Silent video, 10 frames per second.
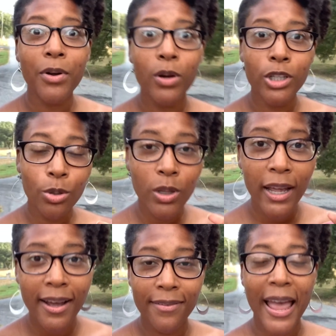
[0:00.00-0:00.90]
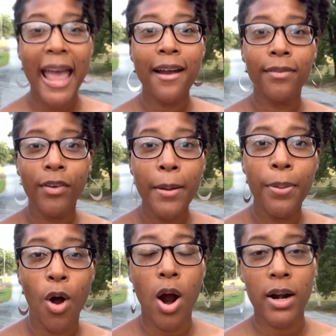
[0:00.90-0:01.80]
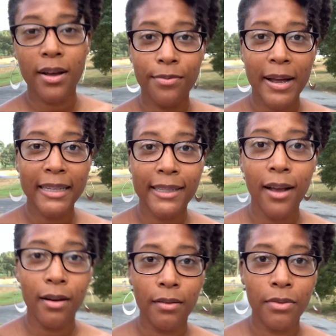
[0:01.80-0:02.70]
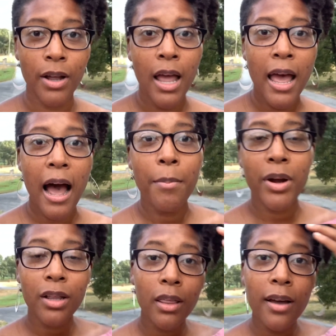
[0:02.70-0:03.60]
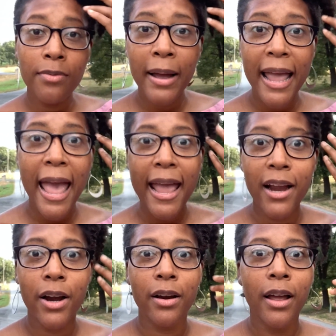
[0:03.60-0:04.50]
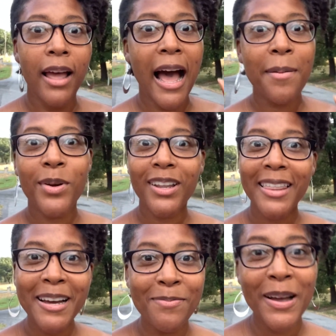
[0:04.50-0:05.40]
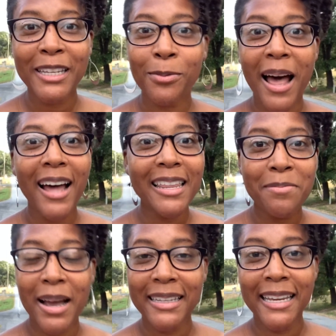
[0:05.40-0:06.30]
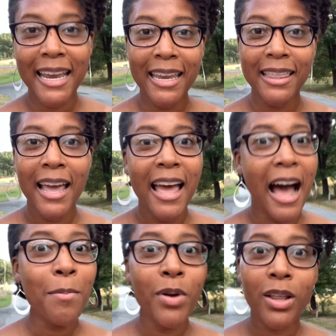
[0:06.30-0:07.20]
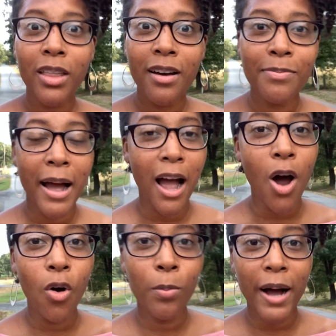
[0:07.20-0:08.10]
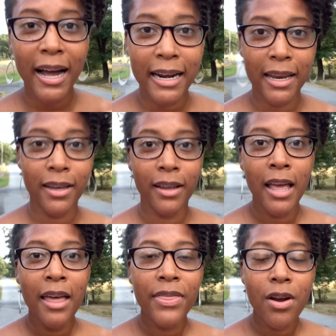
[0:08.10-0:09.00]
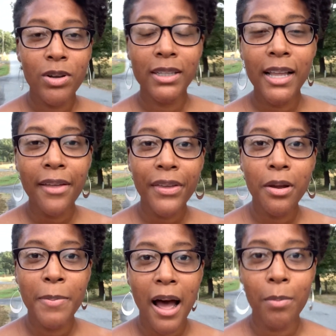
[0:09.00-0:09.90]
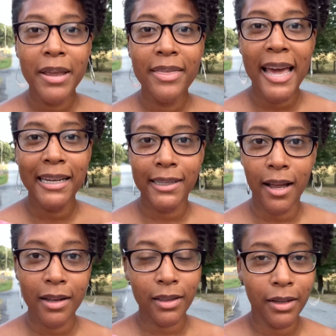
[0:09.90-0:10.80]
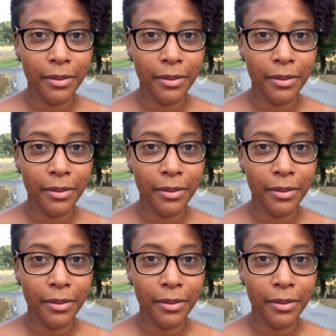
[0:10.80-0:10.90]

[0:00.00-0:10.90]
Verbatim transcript: going to love every part of myself. I'm going to love my hair. I'm going to love my smile and my teeth. I'm going to love my whole body. There is nothing about me that is ugly.